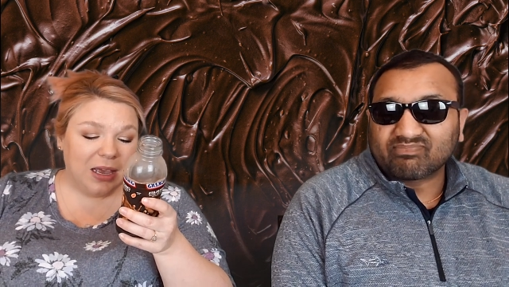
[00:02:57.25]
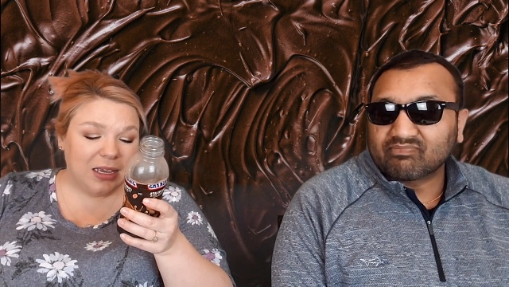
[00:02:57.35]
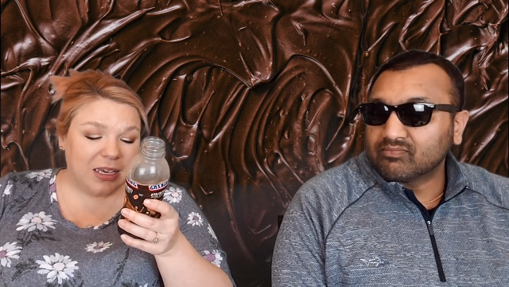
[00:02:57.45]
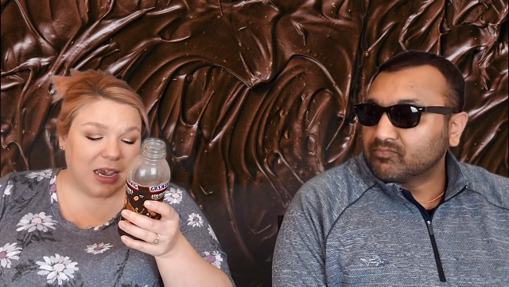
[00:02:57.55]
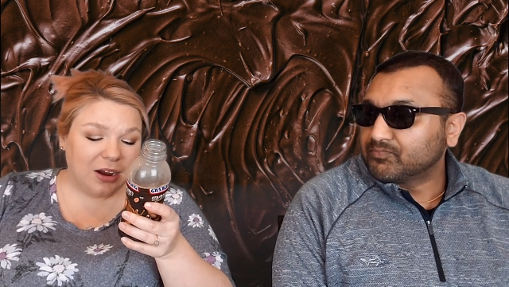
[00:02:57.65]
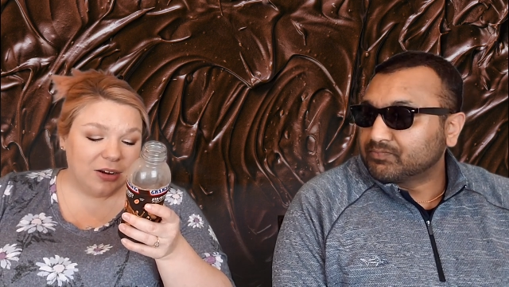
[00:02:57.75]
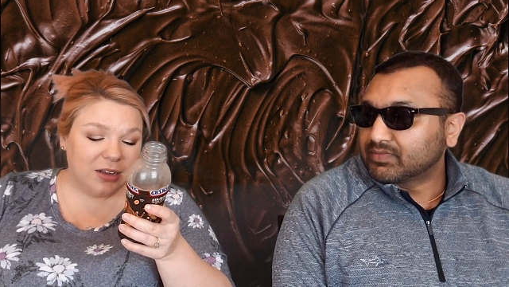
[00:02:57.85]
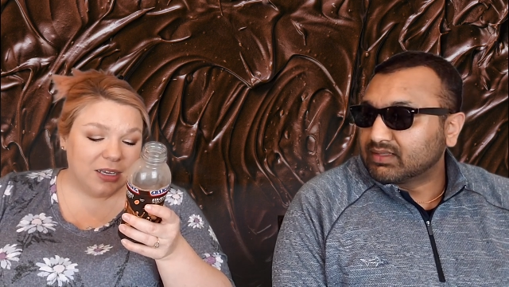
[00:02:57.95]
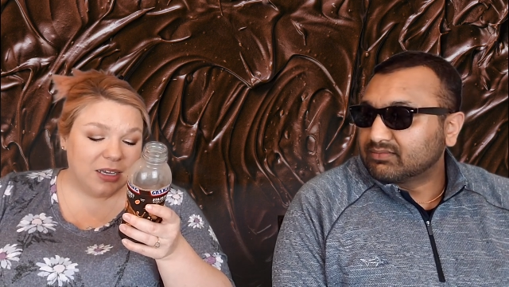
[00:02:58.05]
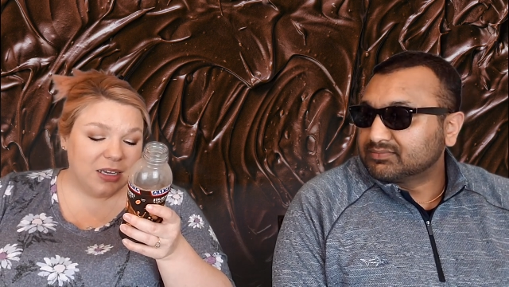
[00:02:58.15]

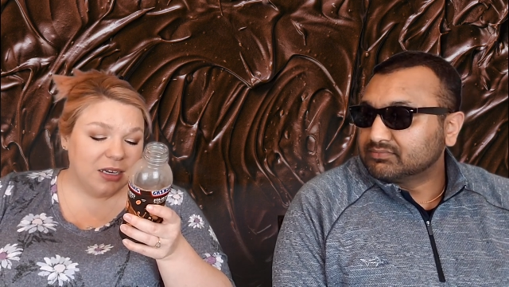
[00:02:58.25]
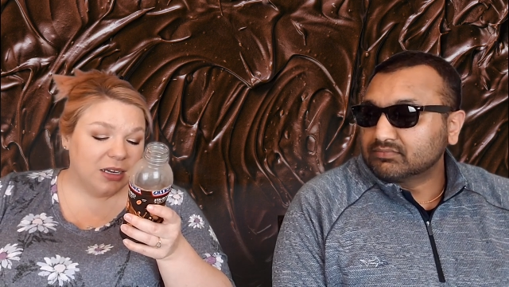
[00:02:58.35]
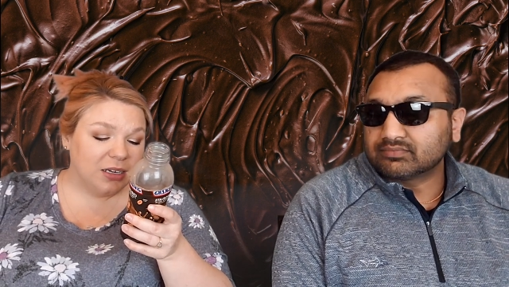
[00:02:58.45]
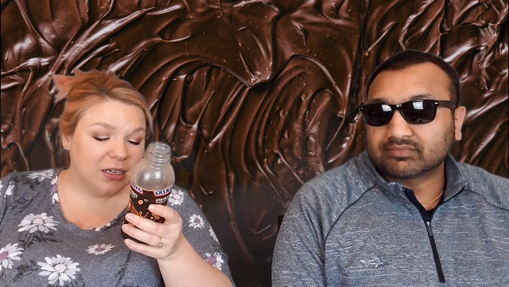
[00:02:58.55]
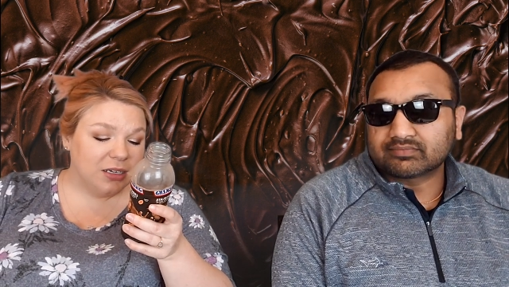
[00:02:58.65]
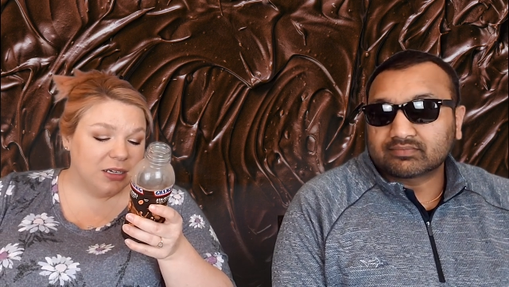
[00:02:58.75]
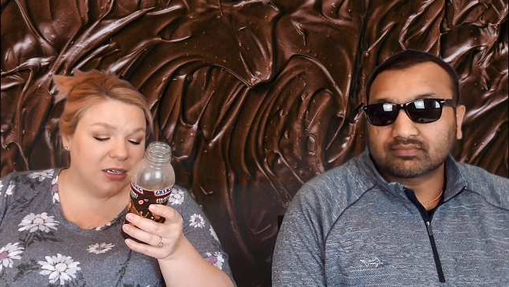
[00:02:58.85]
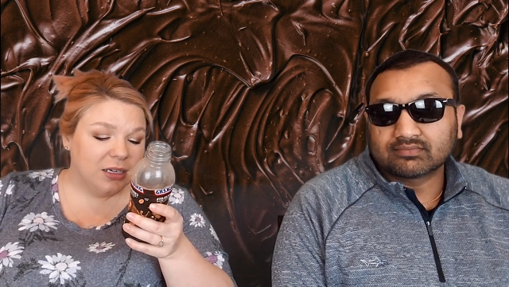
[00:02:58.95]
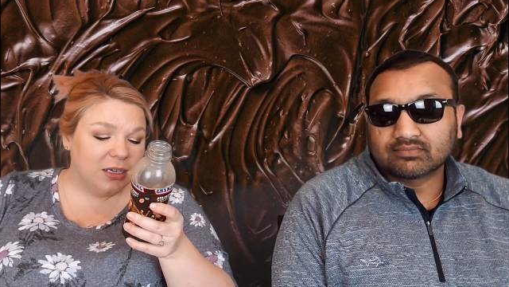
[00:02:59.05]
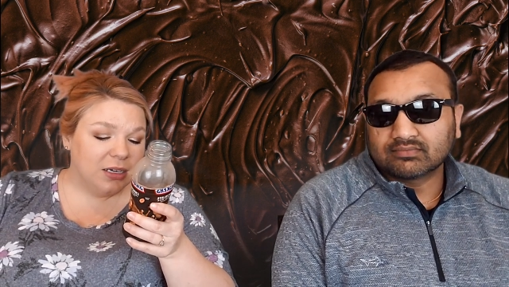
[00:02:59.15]
Speaker 1: carrageenan,
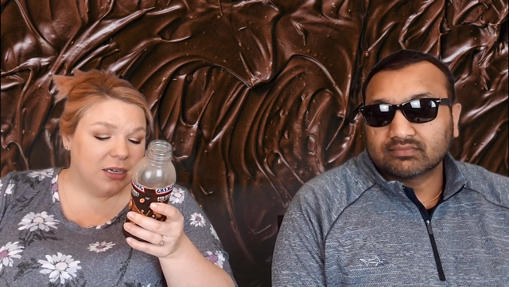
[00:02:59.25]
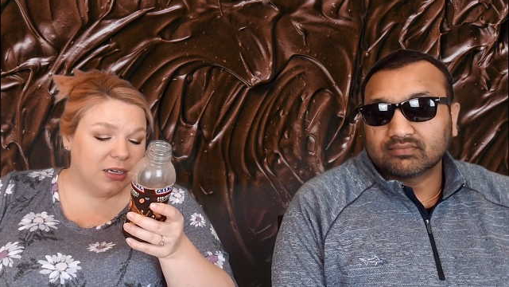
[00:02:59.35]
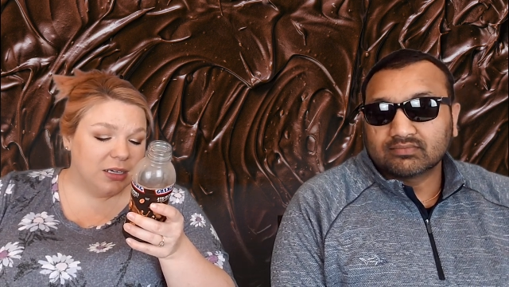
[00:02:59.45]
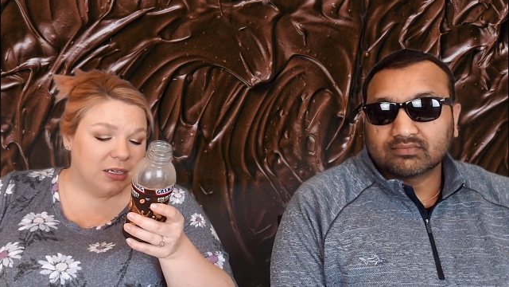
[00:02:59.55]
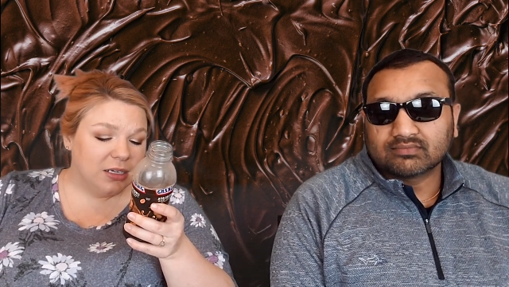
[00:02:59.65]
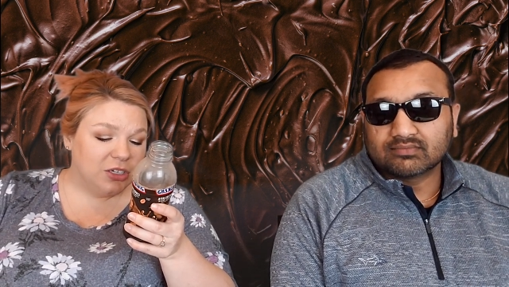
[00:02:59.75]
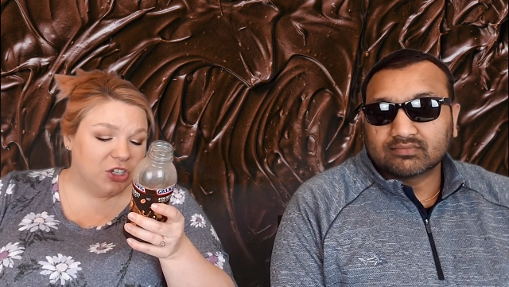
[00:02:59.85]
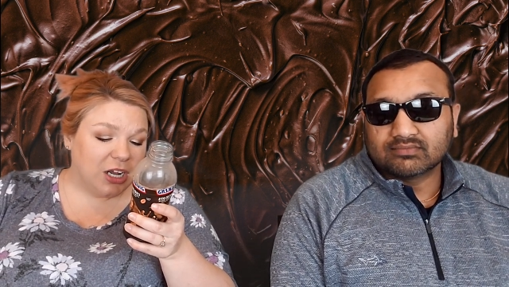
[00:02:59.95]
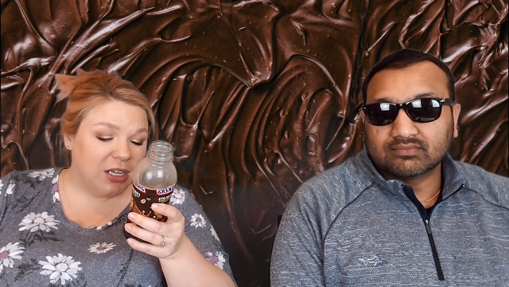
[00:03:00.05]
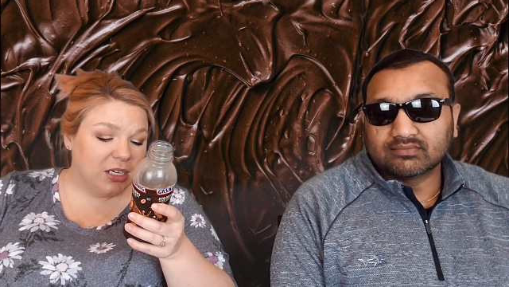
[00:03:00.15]

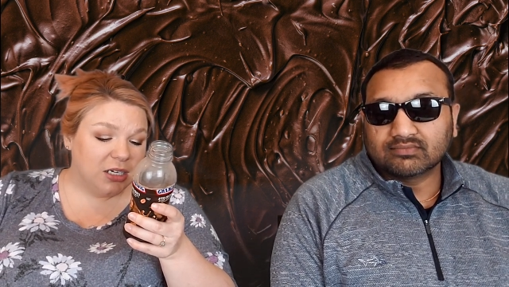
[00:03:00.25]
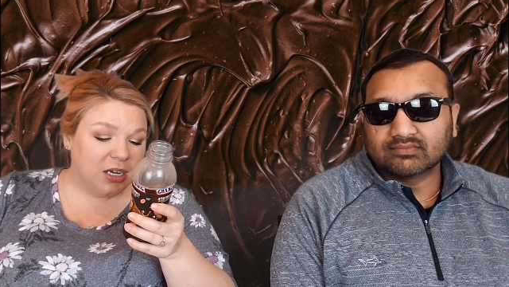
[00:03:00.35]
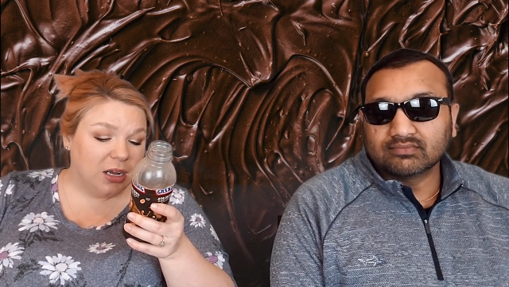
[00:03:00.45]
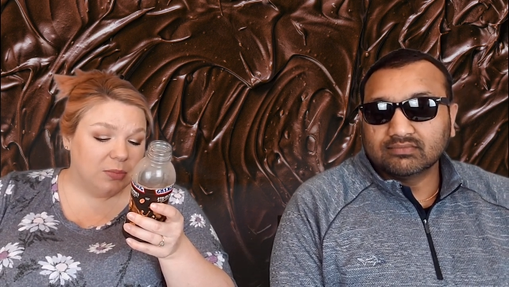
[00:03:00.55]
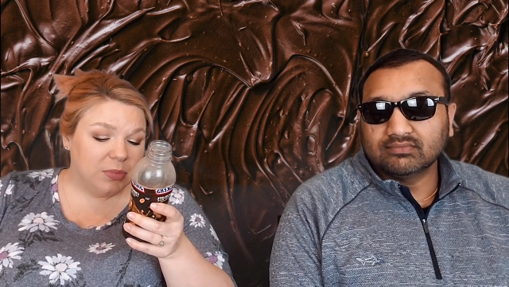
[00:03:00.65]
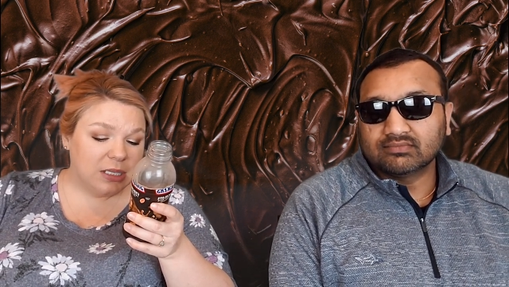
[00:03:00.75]
gelatin gum,